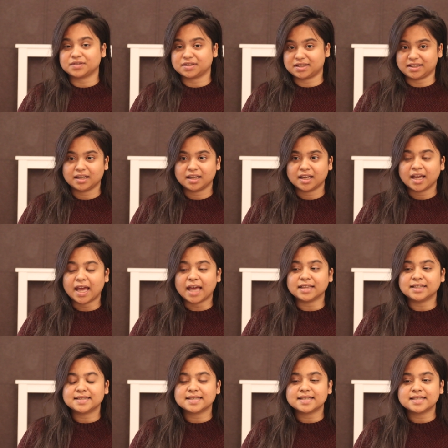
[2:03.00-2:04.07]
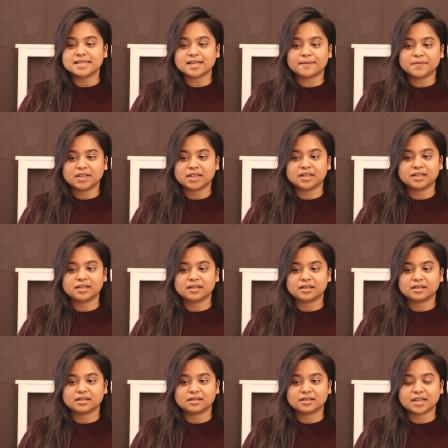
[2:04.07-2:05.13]
of the day and this is
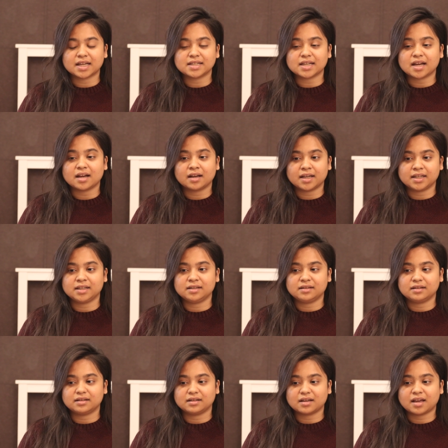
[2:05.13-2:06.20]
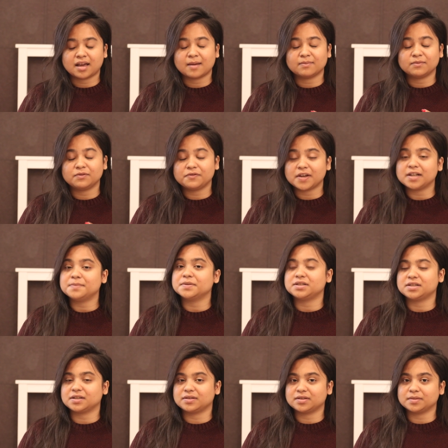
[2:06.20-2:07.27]
something that I am very
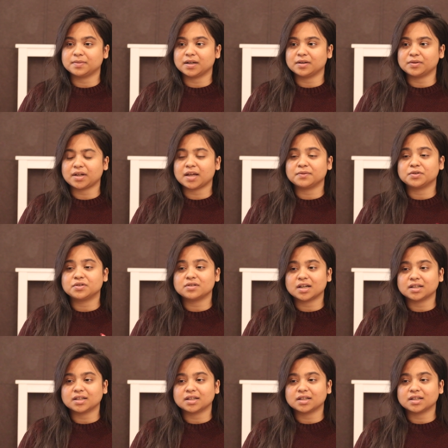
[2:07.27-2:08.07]
particular about. I would